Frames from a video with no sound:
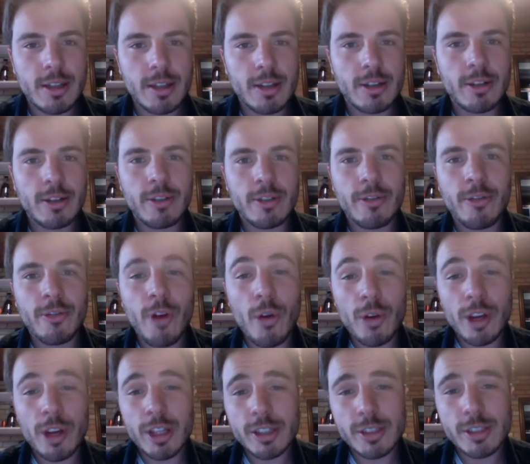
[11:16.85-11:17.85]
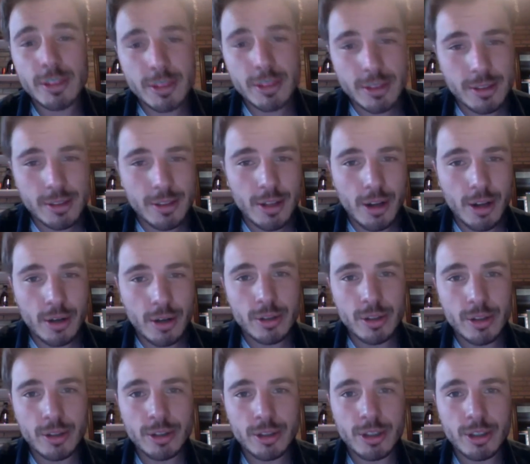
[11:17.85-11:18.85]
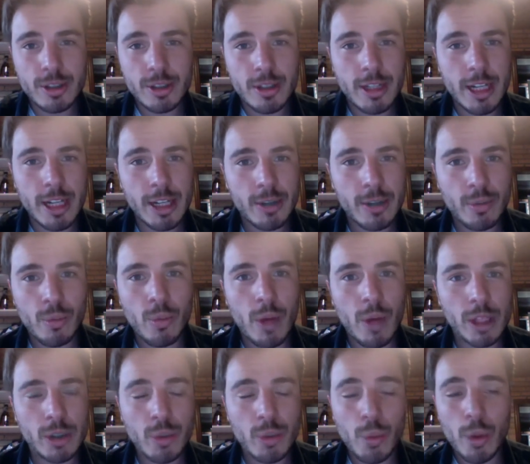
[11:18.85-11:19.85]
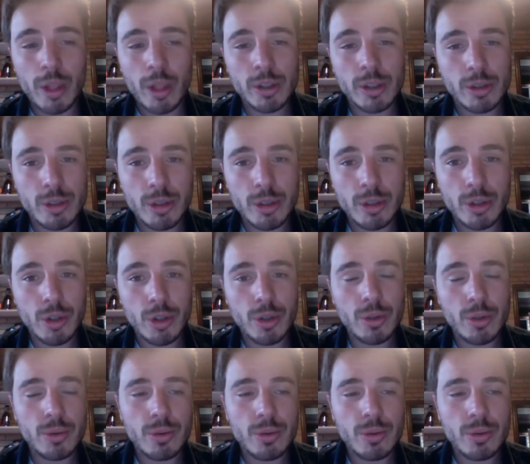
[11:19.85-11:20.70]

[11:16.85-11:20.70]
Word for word: focus on your like what you want to do